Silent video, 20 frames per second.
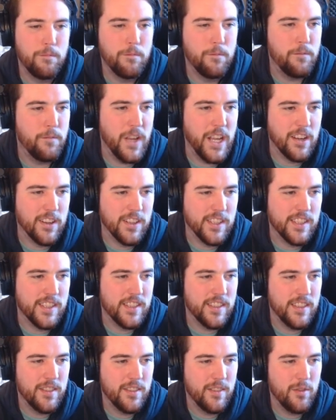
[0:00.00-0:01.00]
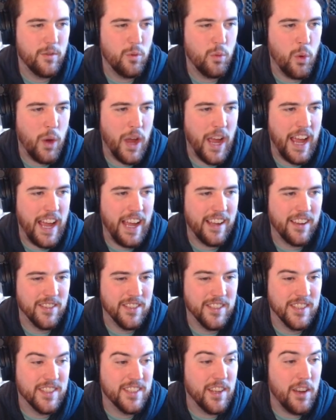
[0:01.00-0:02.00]
Fierce
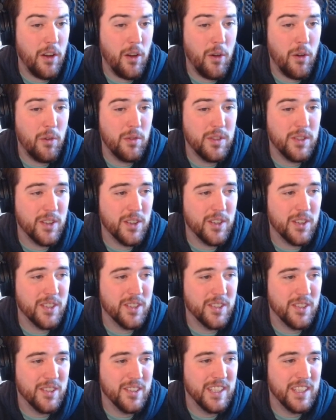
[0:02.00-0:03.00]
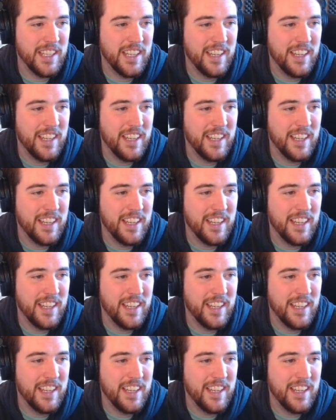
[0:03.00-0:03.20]
waggles. Oh, Nurdle.